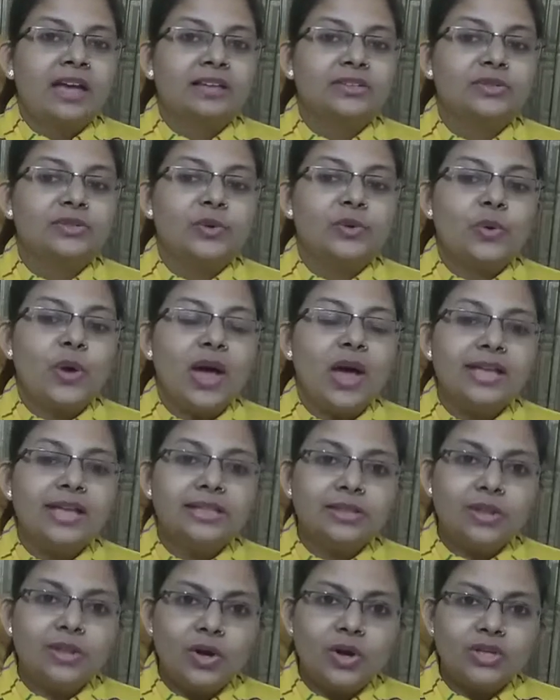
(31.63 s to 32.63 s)
So I
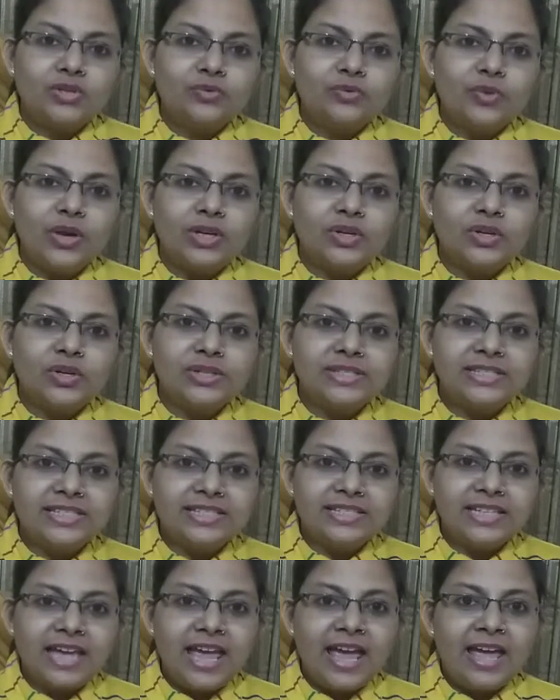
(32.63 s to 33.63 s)
thought, why not sit